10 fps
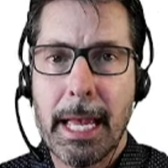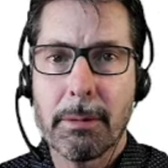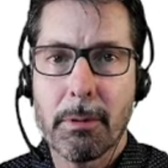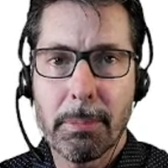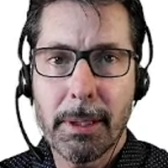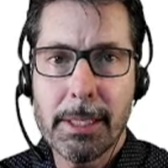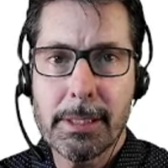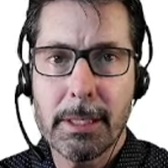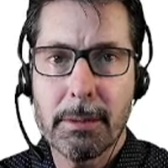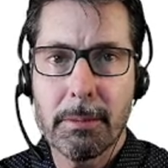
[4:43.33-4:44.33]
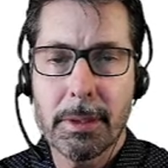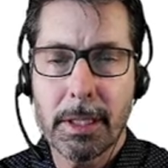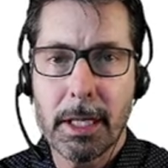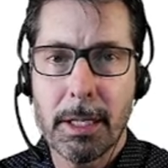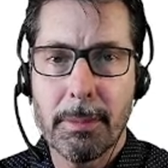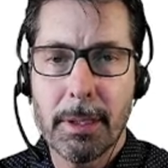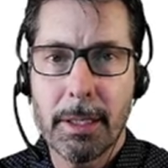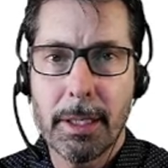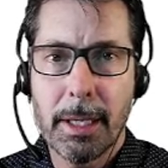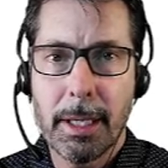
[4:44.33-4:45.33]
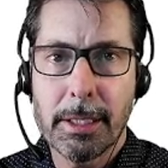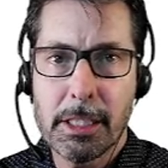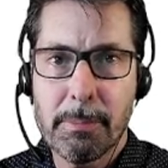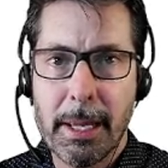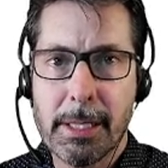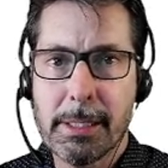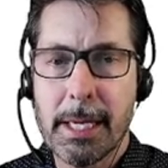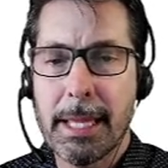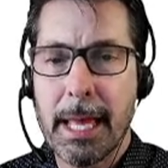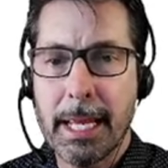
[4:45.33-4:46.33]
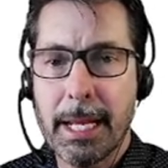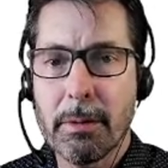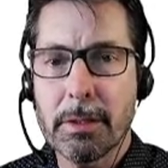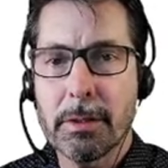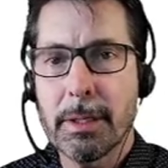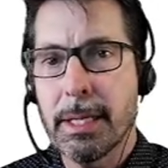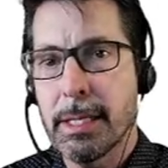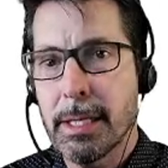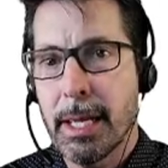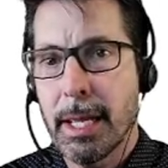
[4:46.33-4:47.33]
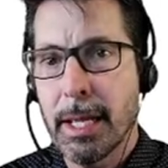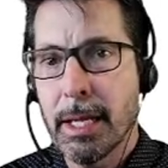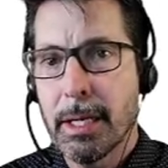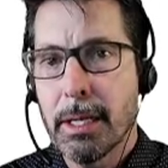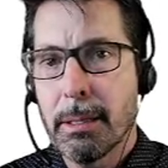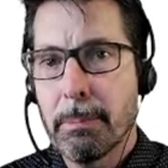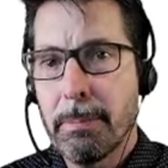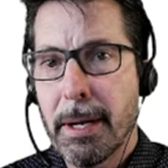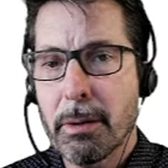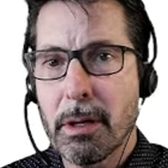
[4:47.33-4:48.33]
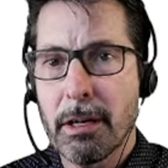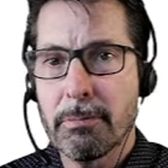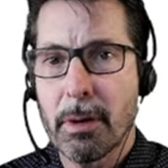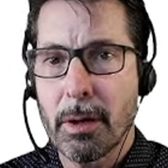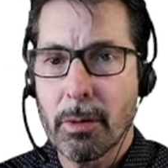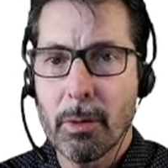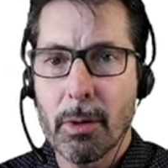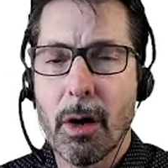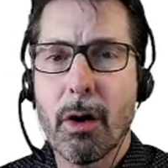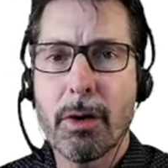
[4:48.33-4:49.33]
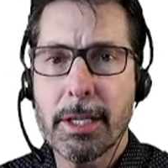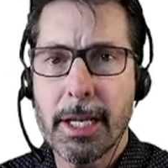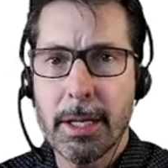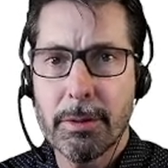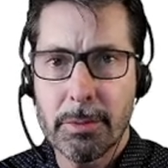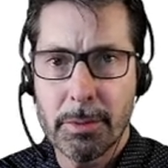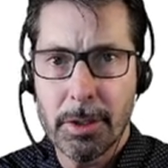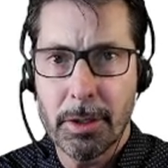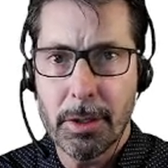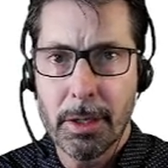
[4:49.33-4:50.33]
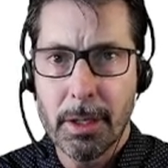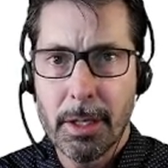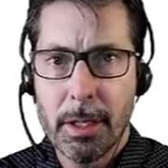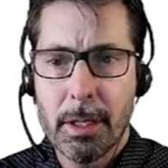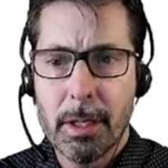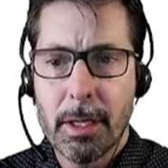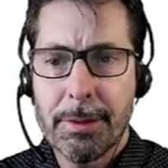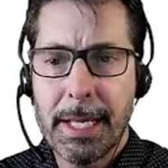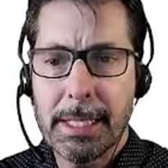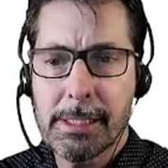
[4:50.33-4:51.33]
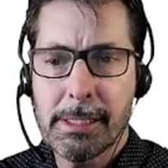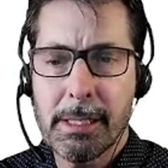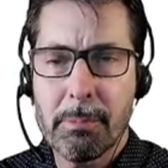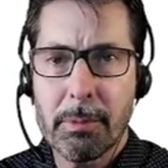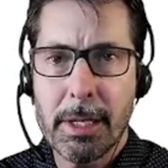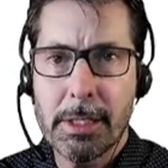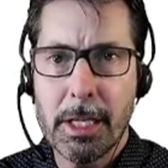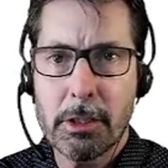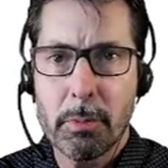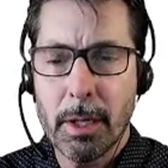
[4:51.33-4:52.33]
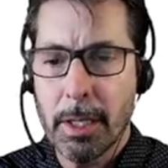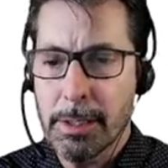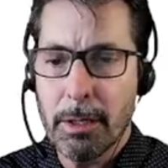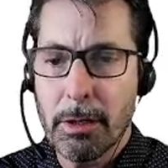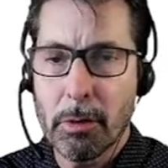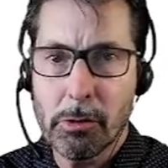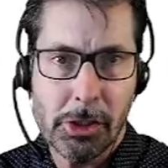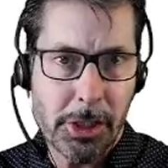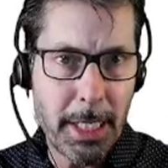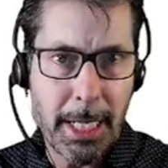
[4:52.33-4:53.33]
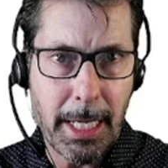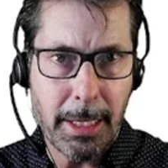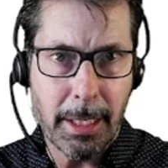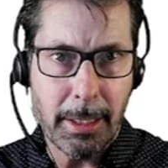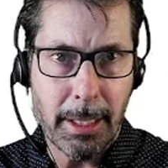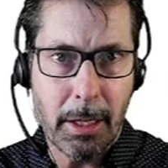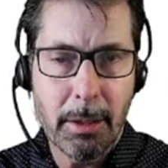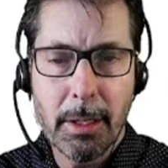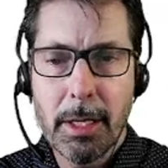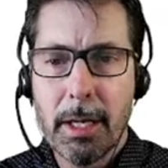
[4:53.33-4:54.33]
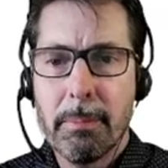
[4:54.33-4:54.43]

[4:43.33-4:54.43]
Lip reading: and replace it with a comma and space. And that character is a paragraph mark or a hard carriage return that separates each one of these. Now, you don't see anything there,